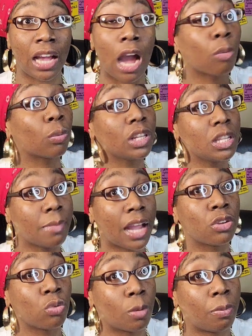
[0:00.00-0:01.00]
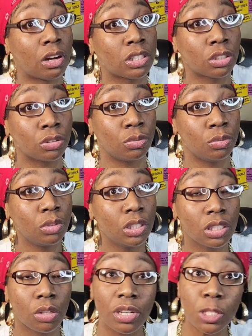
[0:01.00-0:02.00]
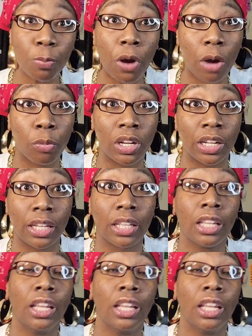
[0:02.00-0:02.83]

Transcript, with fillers: I really might do a part two. So this part one.